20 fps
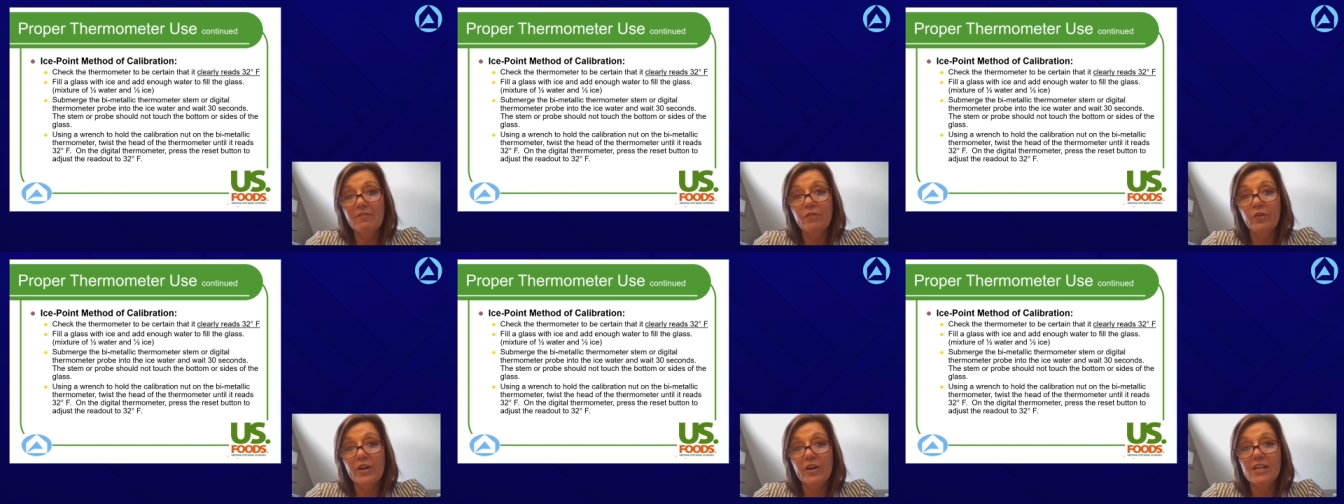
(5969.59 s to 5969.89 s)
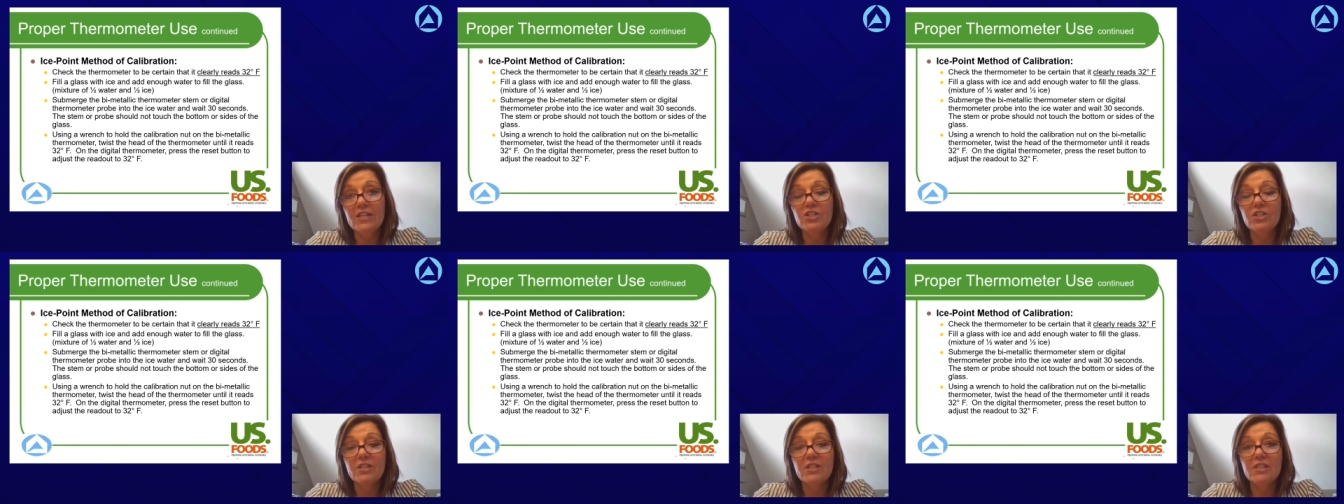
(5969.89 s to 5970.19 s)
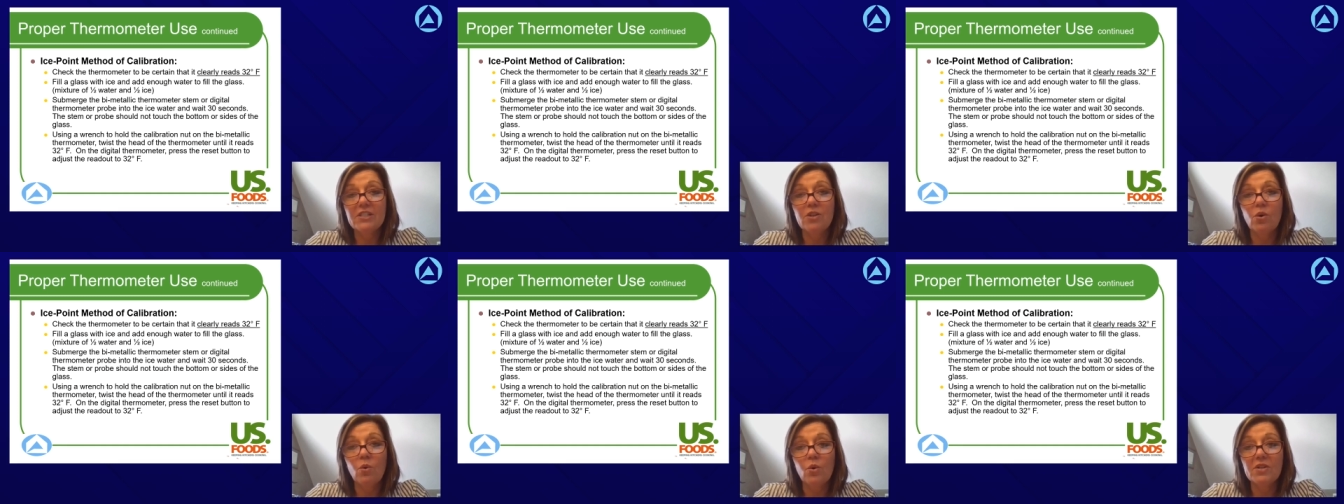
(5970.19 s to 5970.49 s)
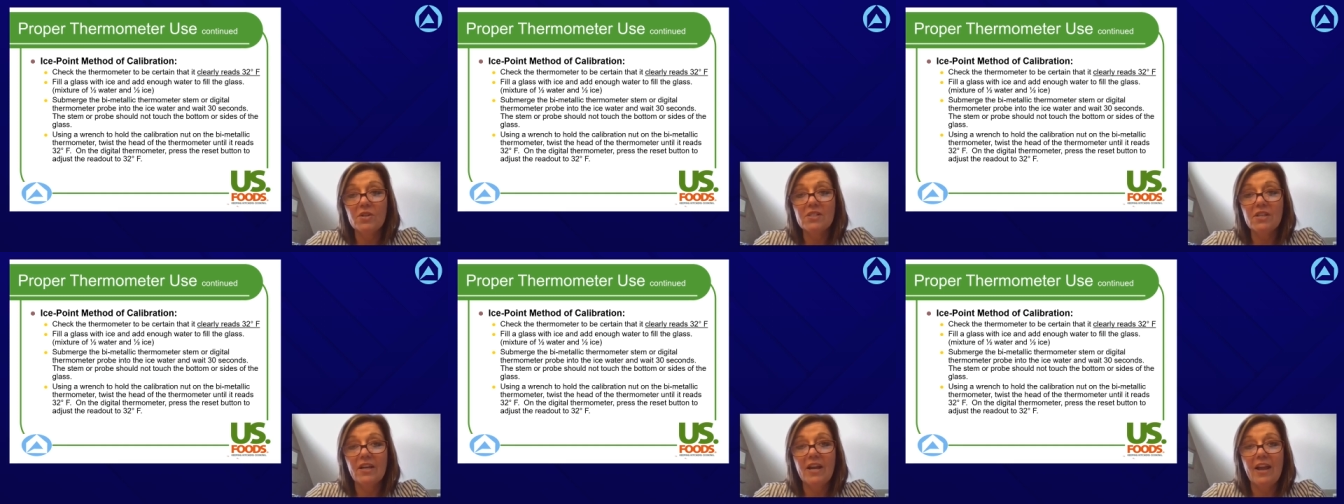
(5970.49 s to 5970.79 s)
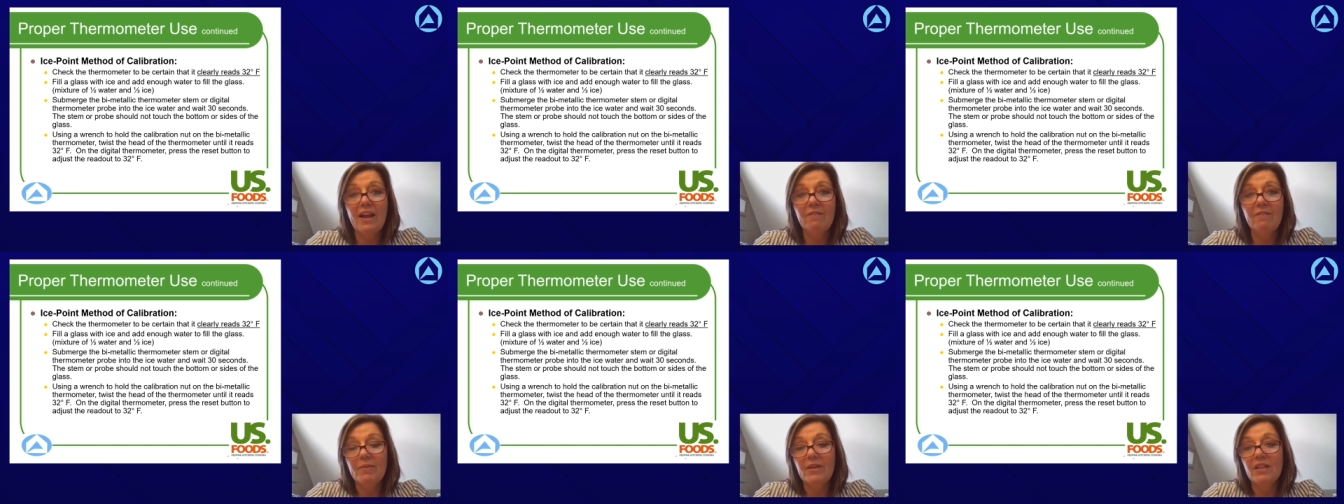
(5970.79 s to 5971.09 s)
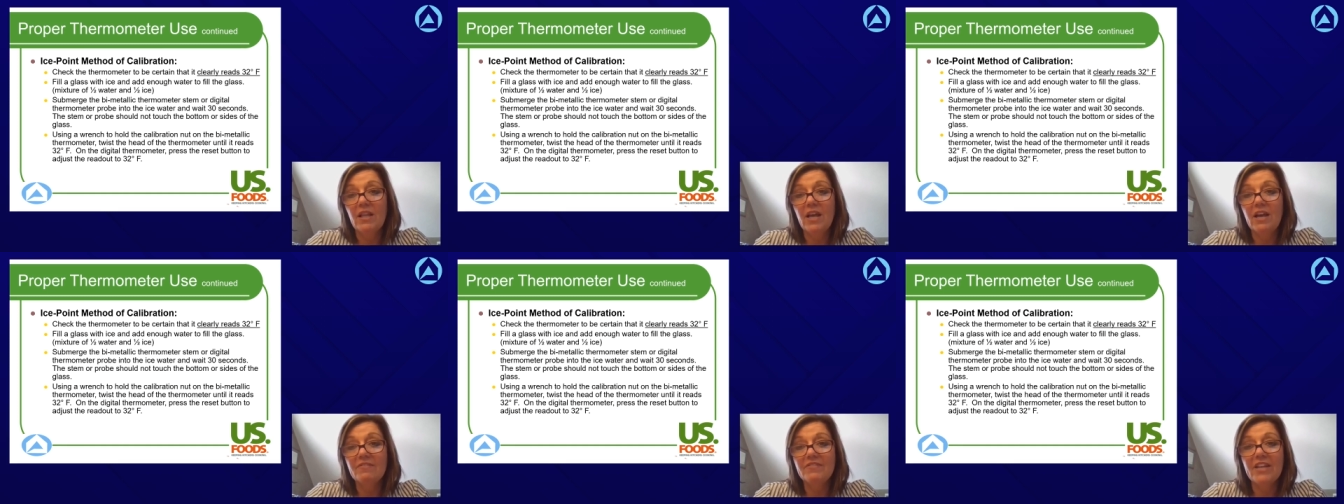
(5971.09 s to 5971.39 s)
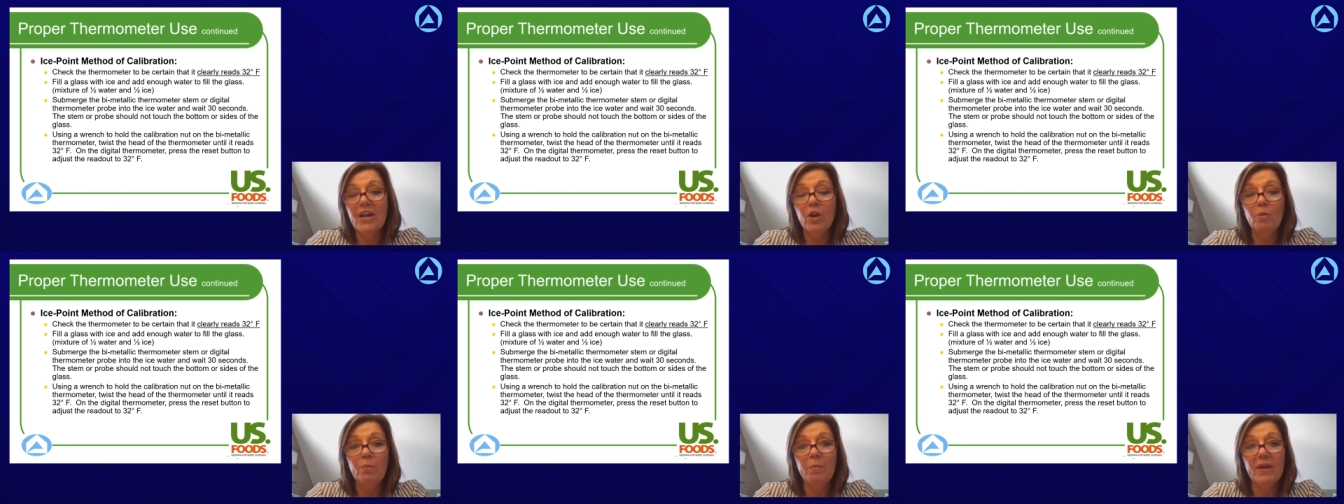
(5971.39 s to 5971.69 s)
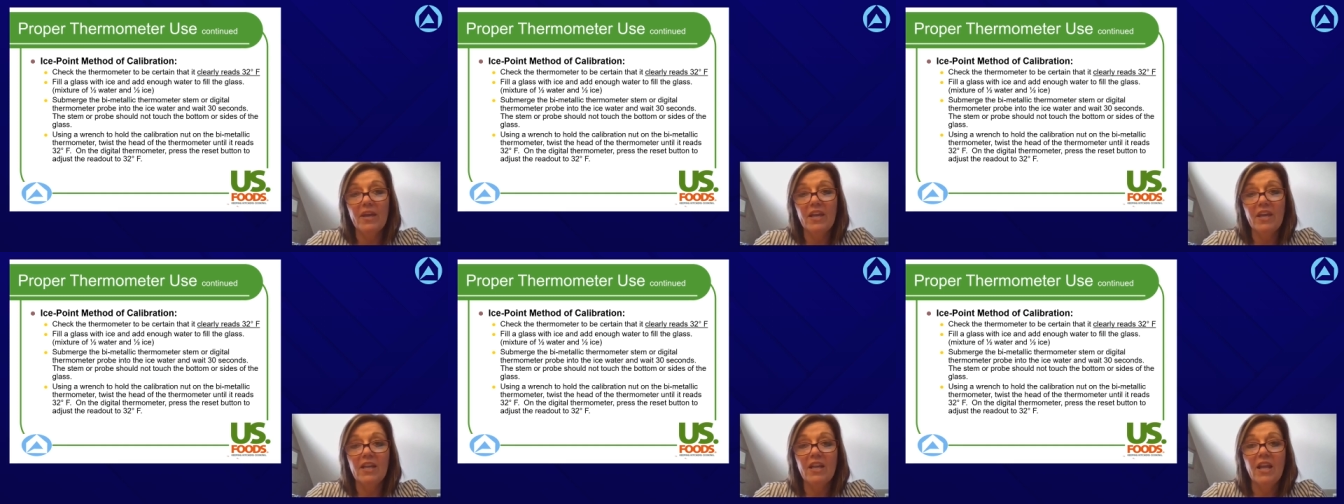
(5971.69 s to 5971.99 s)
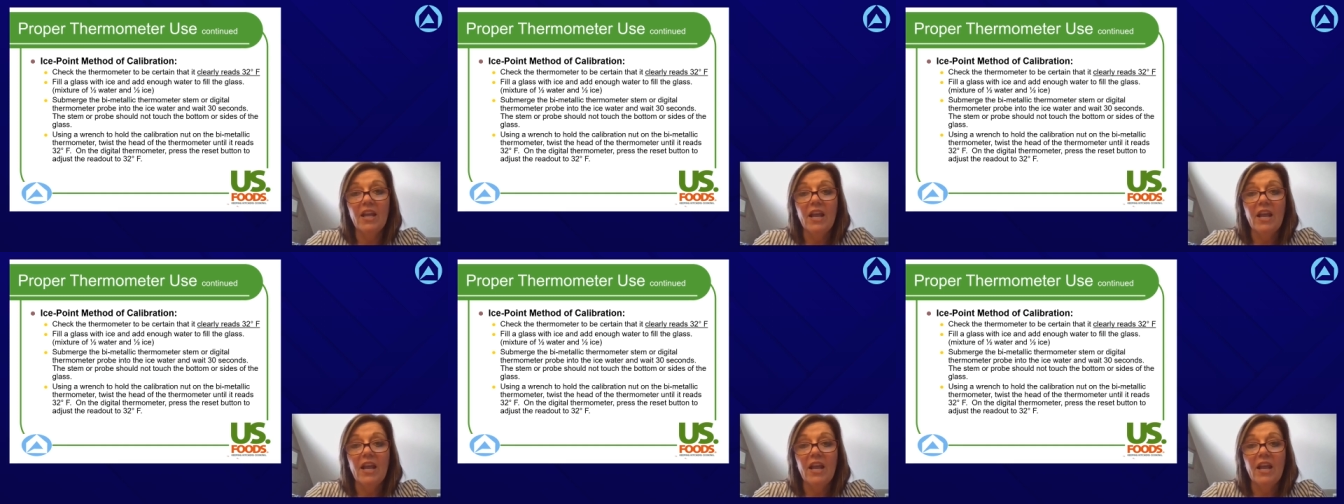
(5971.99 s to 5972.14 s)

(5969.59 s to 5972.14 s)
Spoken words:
fridge and the door is going to have been left open,